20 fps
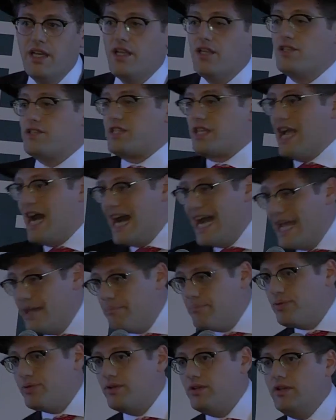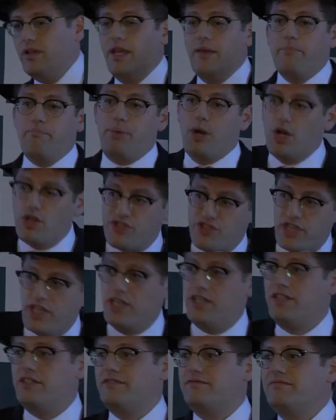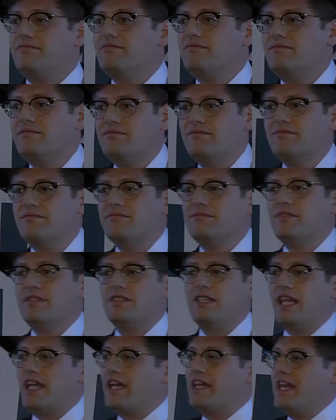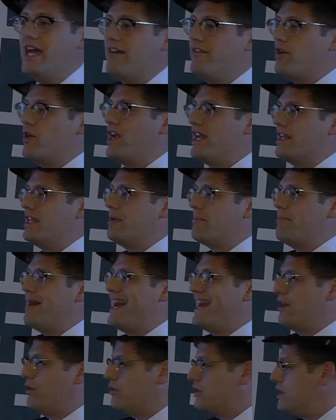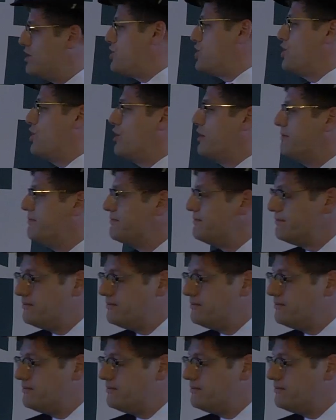Skype, in person, it's like a never-ending battle, these shiurim.